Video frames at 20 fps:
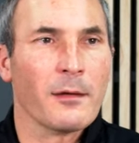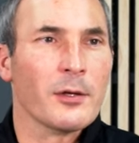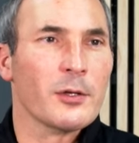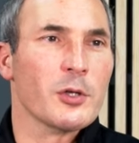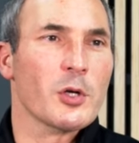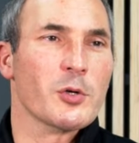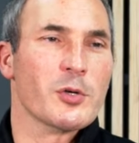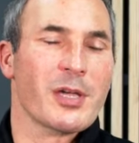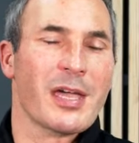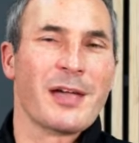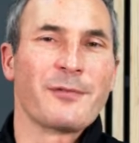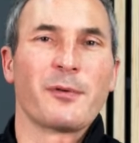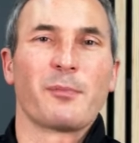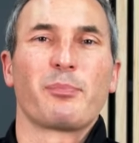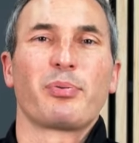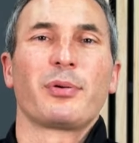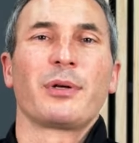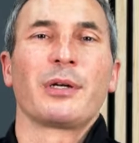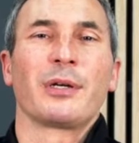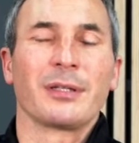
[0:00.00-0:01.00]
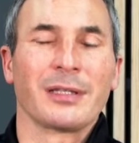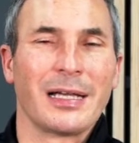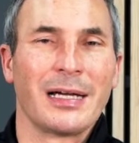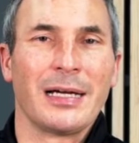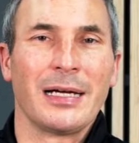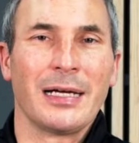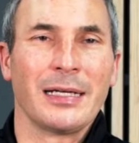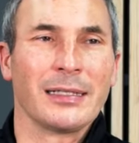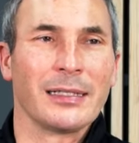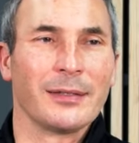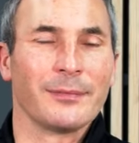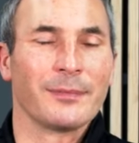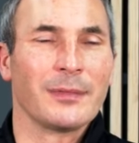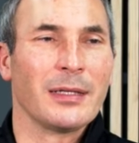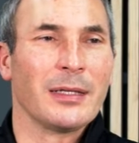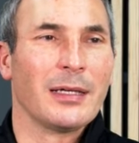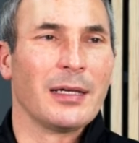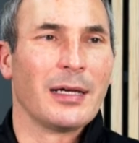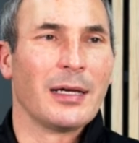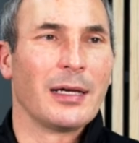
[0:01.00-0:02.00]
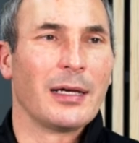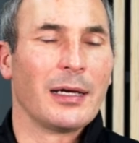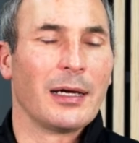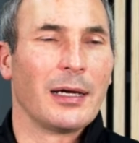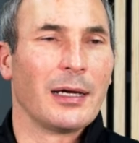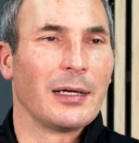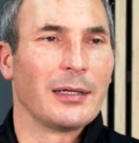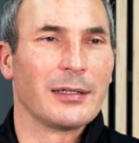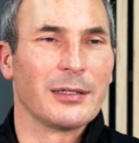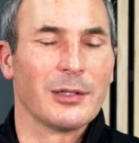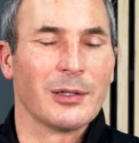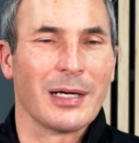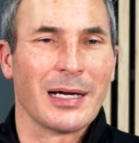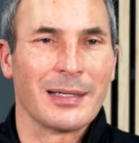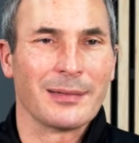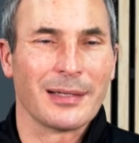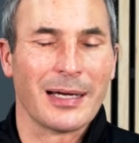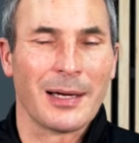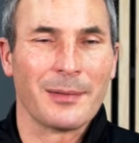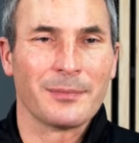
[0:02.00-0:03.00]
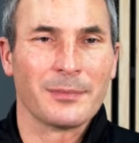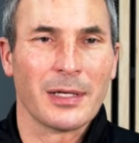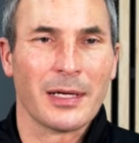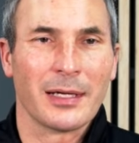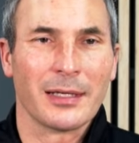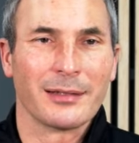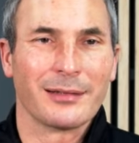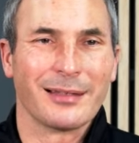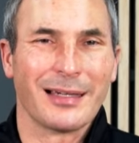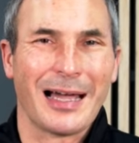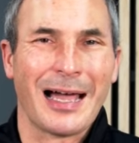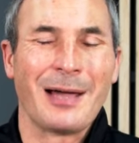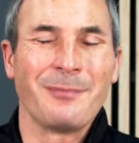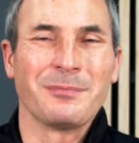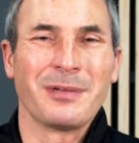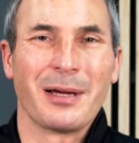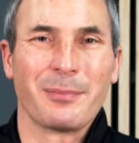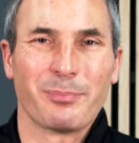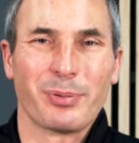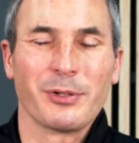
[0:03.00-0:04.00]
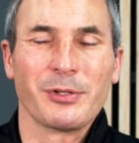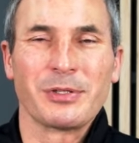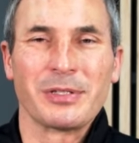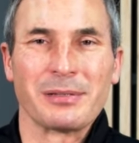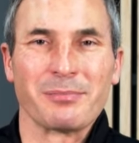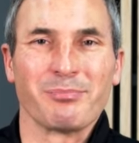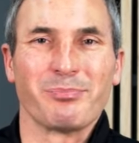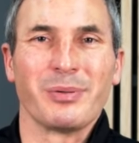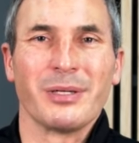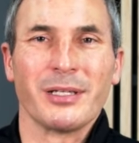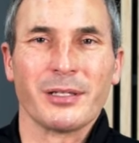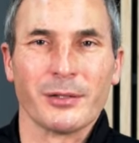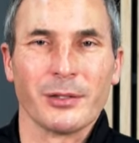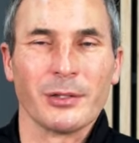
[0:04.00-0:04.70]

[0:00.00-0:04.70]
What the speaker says: You know, you have a prayer line, and you know, I'm not personally big